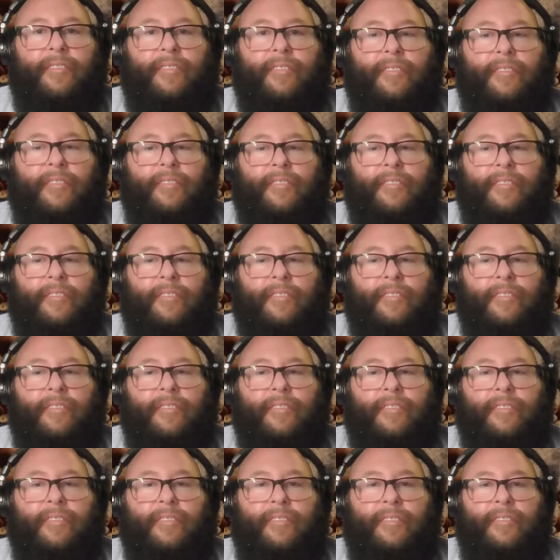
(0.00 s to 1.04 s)

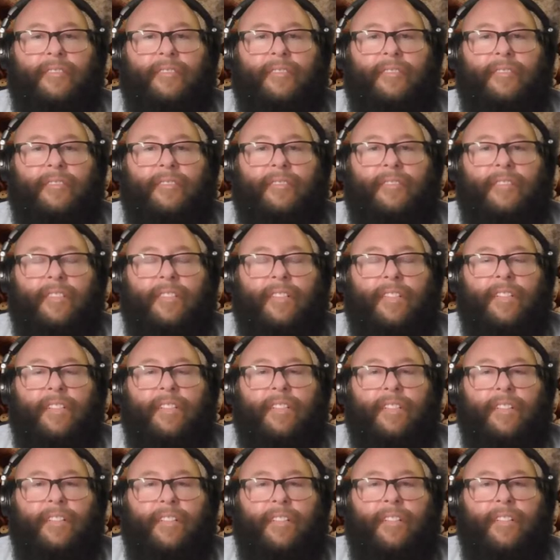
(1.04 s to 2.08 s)

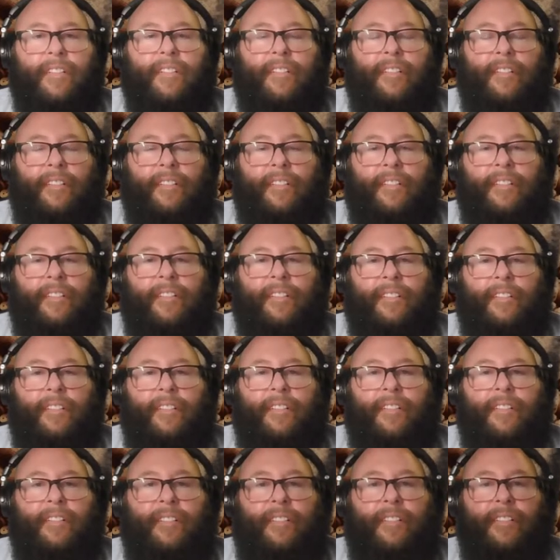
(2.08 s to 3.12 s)

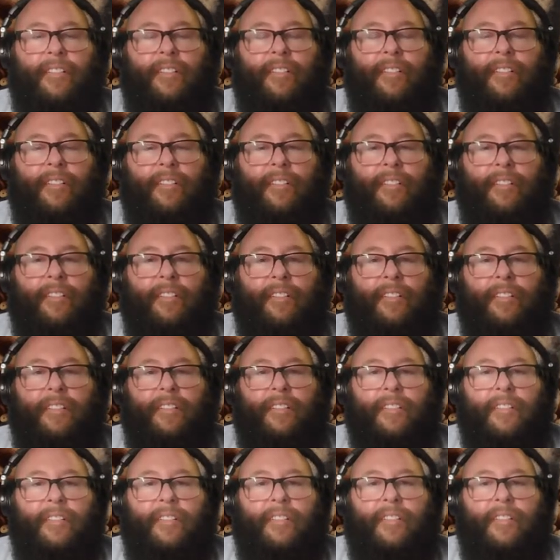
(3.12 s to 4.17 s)

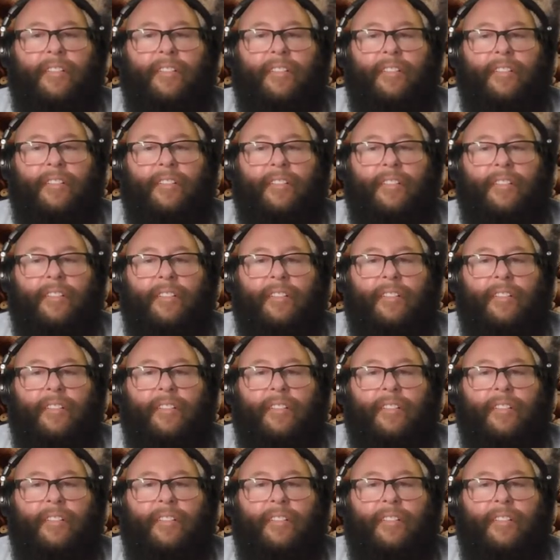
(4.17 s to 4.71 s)
This person isn't speaking.